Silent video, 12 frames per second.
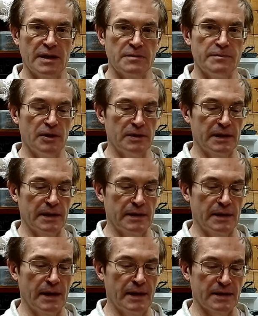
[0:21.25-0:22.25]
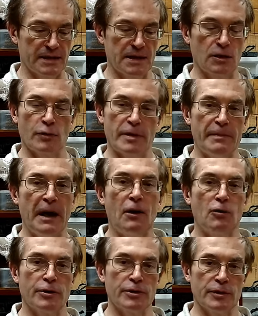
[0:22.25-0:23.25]
is building an auxiliary
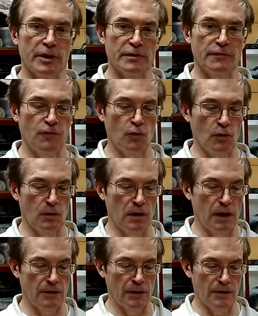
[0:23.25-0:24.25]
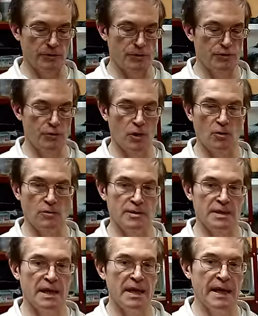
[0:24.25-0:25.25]
power unit for our larger
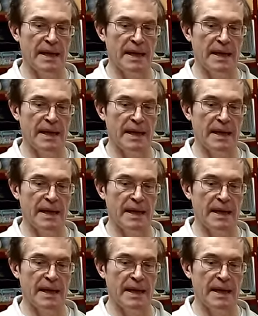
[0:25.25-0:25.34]
drones.